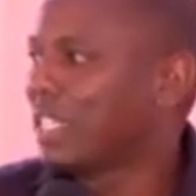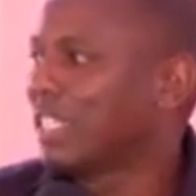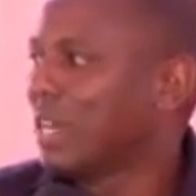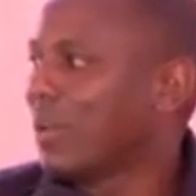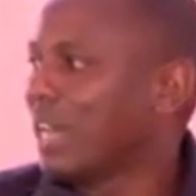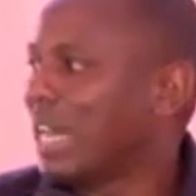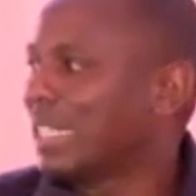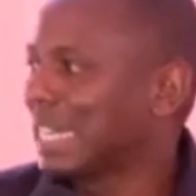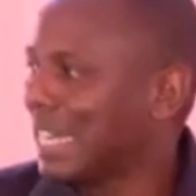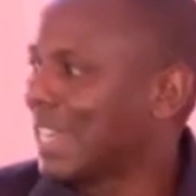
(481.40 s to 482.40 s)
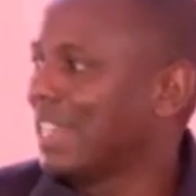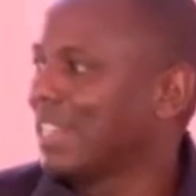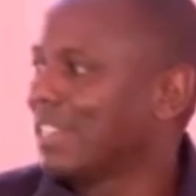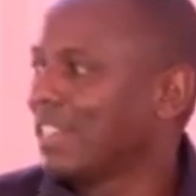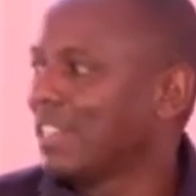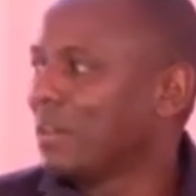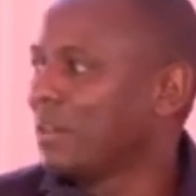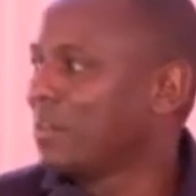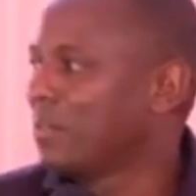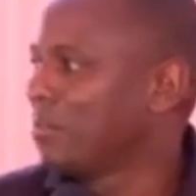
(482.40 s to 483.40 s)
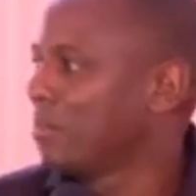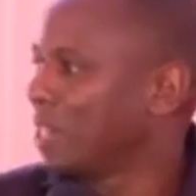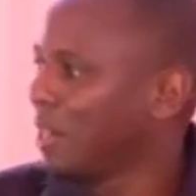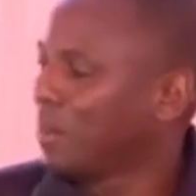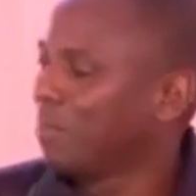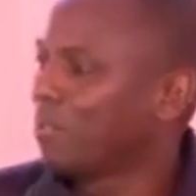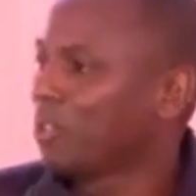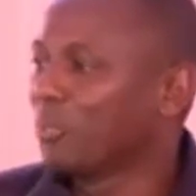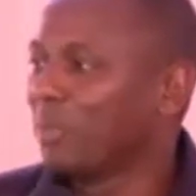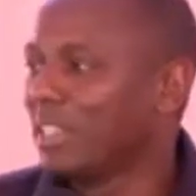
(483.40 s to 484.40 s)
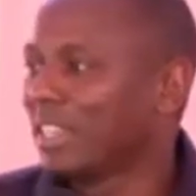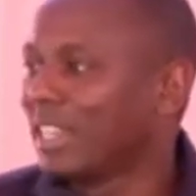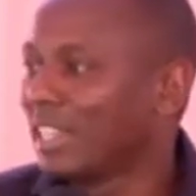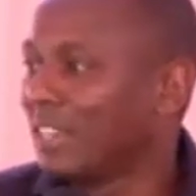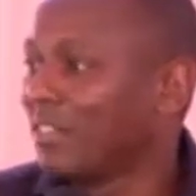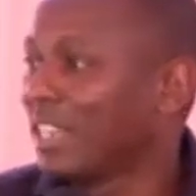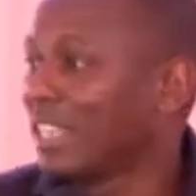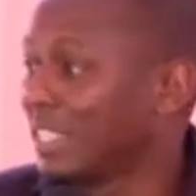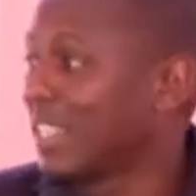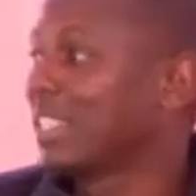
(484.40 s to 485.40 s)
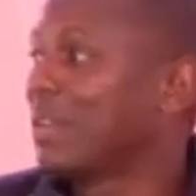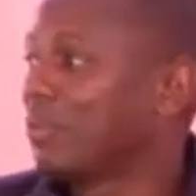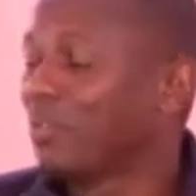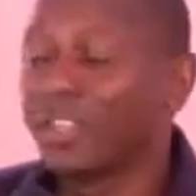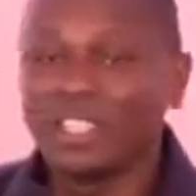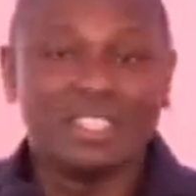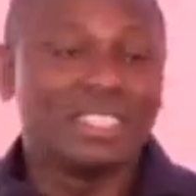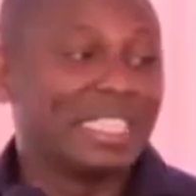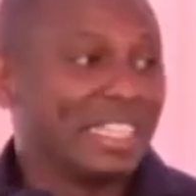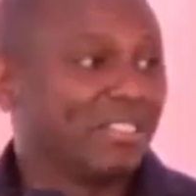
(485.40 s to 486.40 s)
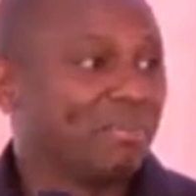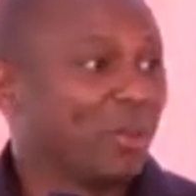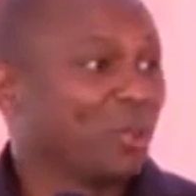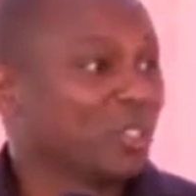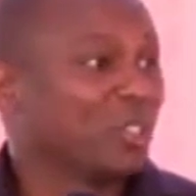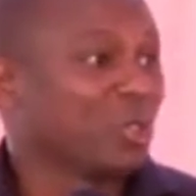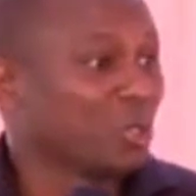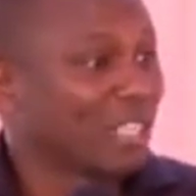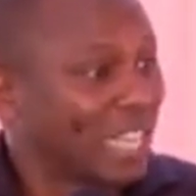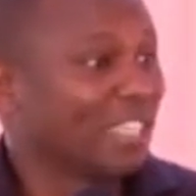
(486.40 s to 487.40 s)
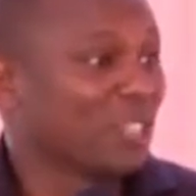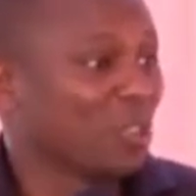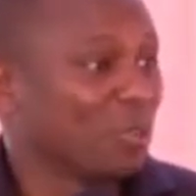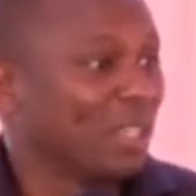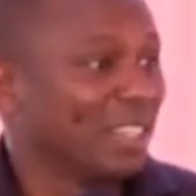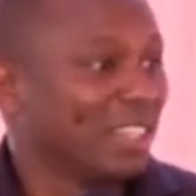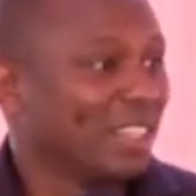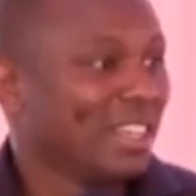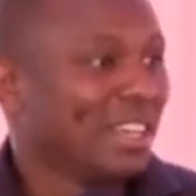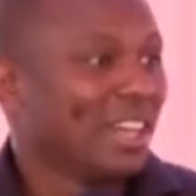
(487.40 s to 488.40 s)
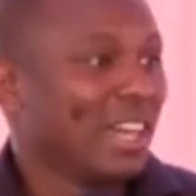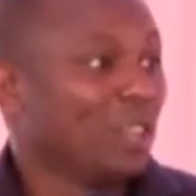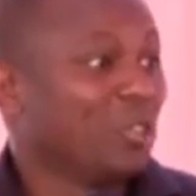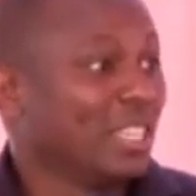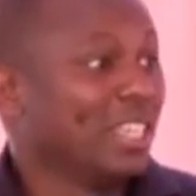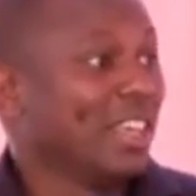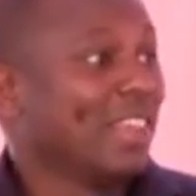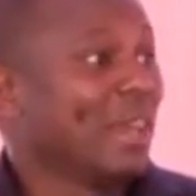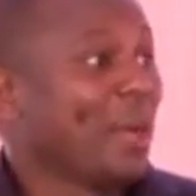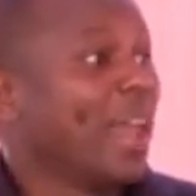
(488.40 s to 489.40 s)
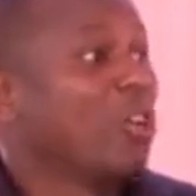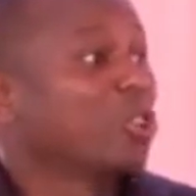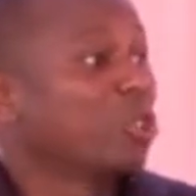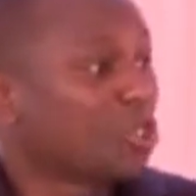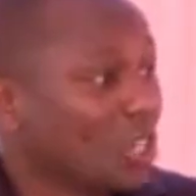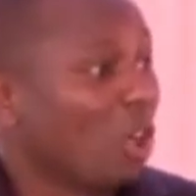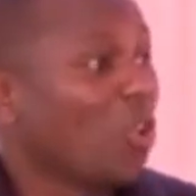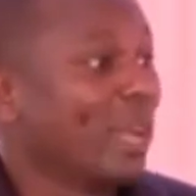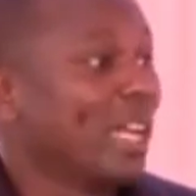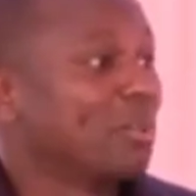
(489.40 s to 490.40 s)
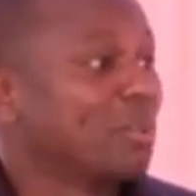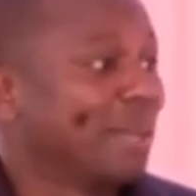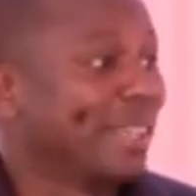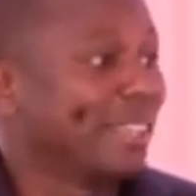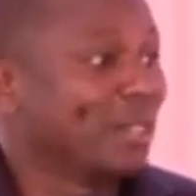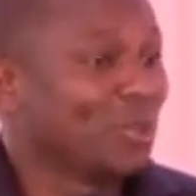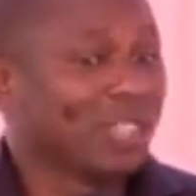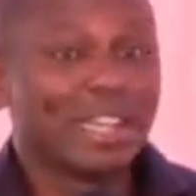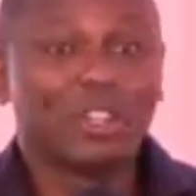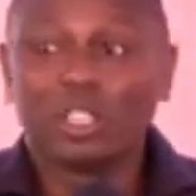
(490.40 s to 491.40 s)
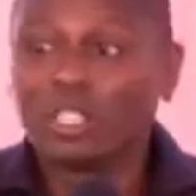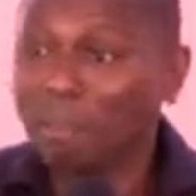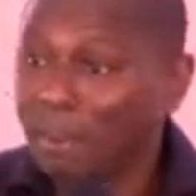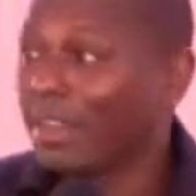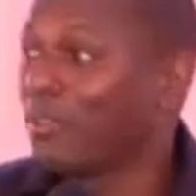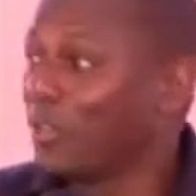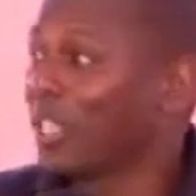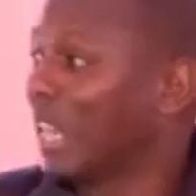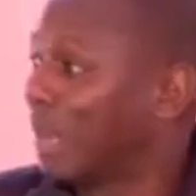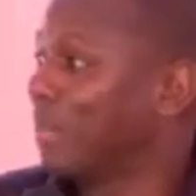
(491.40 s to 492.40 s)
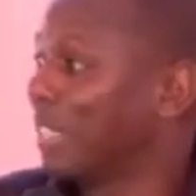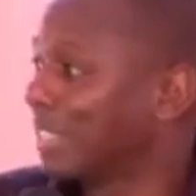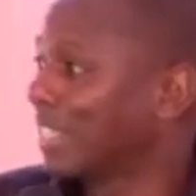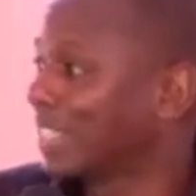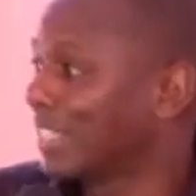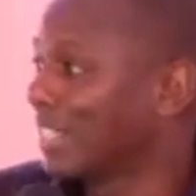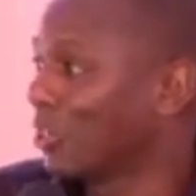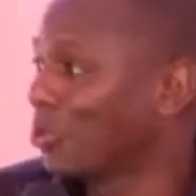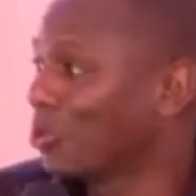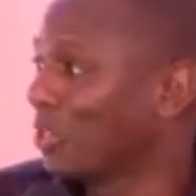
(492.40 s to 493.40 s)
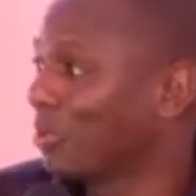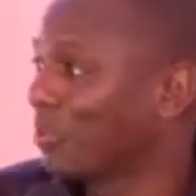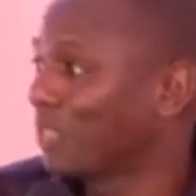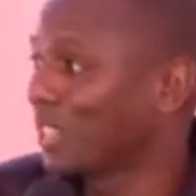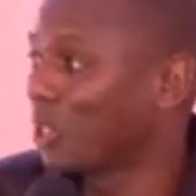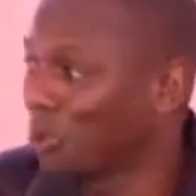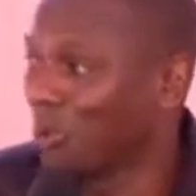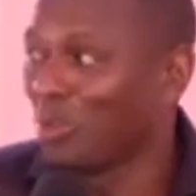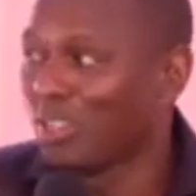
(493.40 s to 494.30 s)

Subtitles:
in a way has slackened, possibly, and I gave the case example of NGCDF because it also touches on me. And you see the way I also struggle when I'm speaking to say I don't speak for any cabinet secretary, including Professor Ndungu.